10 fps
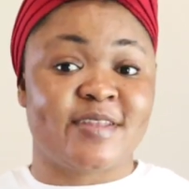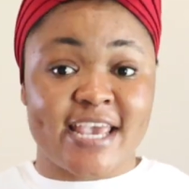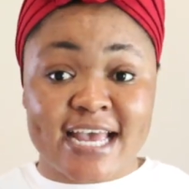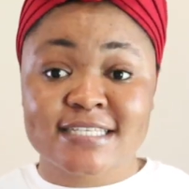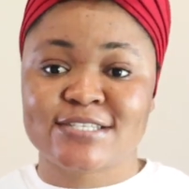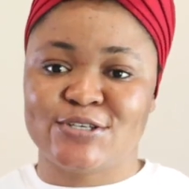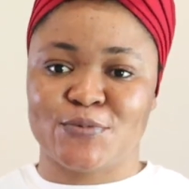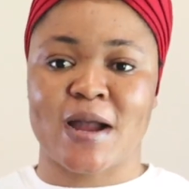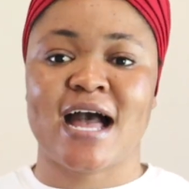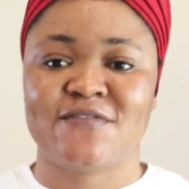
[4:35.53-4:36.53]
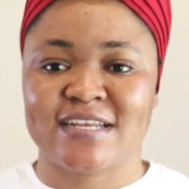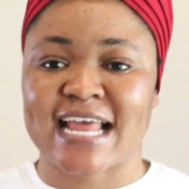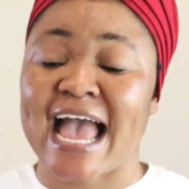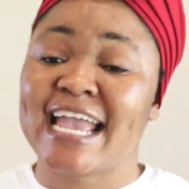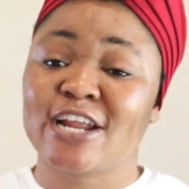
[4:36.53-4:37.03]
yes you will have
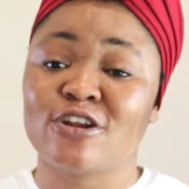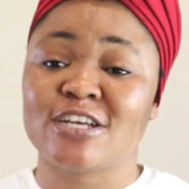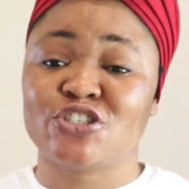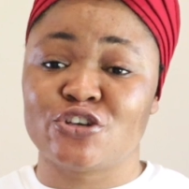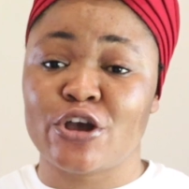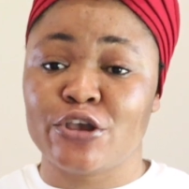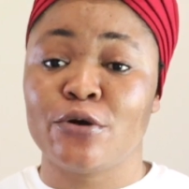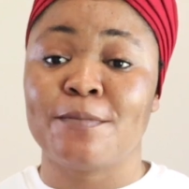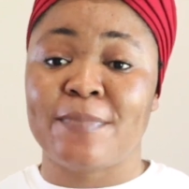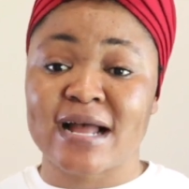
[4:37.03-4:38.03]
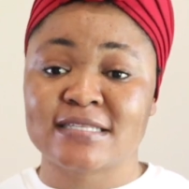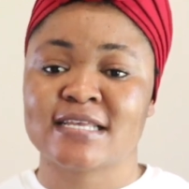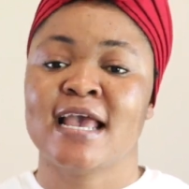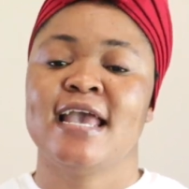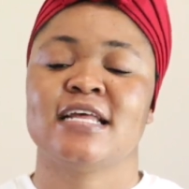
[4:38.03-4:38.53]
it i cannot assure you
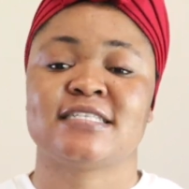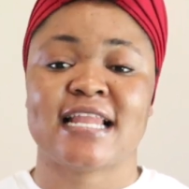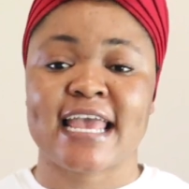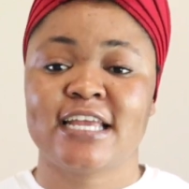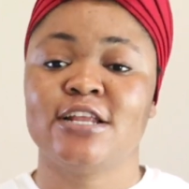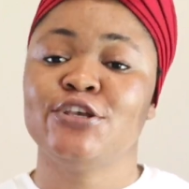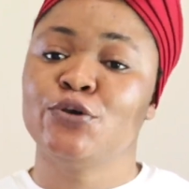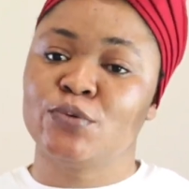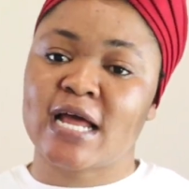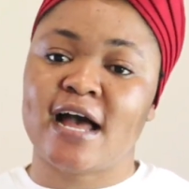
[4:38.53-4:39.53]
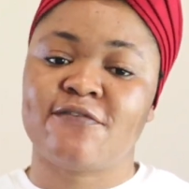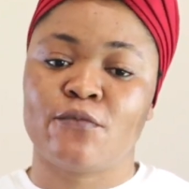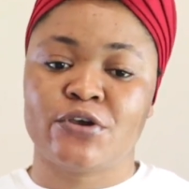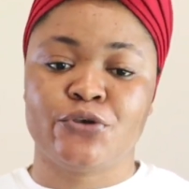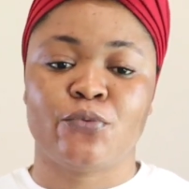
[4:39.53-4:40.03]
but it's likely you would have
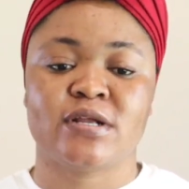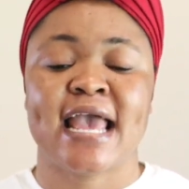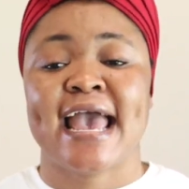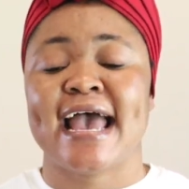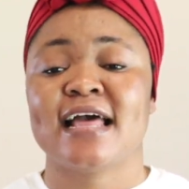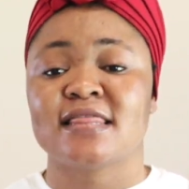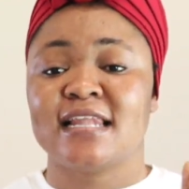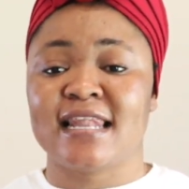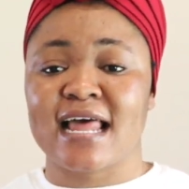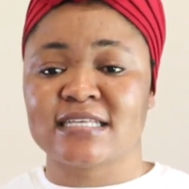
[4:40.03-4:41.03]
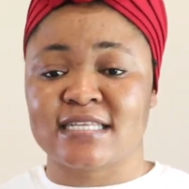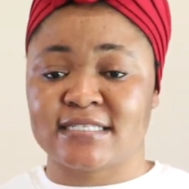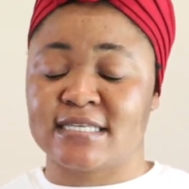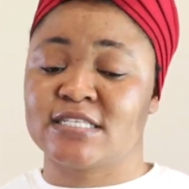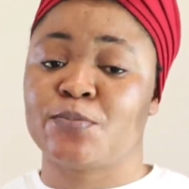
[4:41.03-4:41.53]
what you want and the last
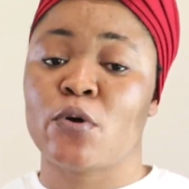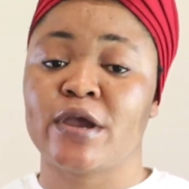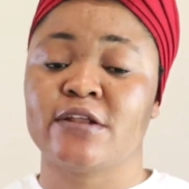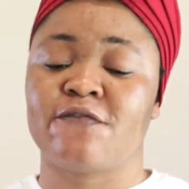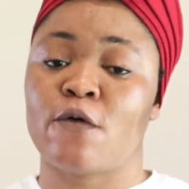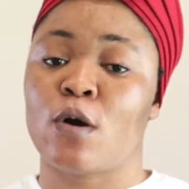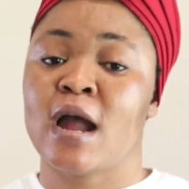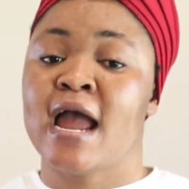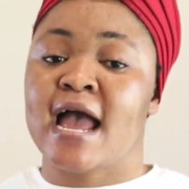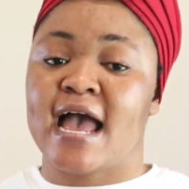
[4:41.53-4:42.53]
and sixth point for